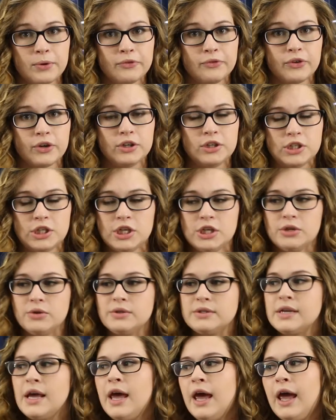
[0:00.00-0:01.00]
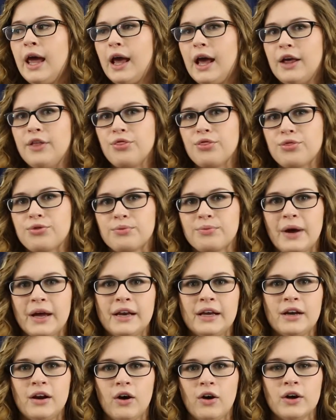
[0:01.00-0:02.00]
preferred to use, and thread
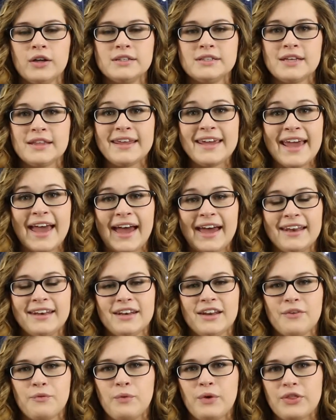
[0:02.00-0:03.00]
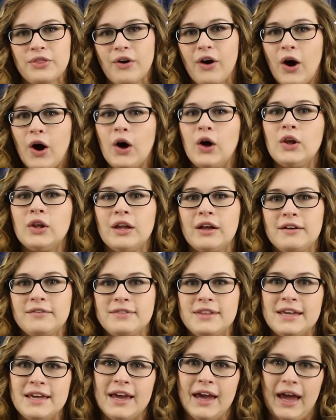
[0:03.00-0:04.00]
it onto the end with all
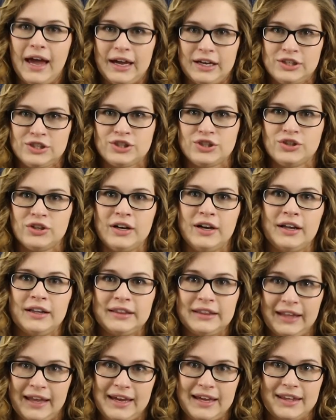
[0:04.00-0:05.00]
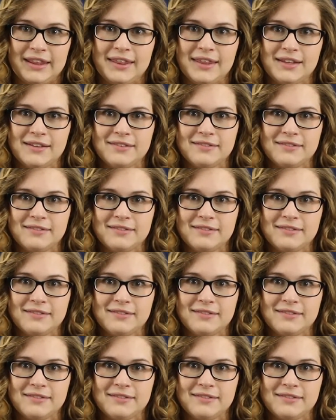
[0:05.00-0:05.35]
of the extra length.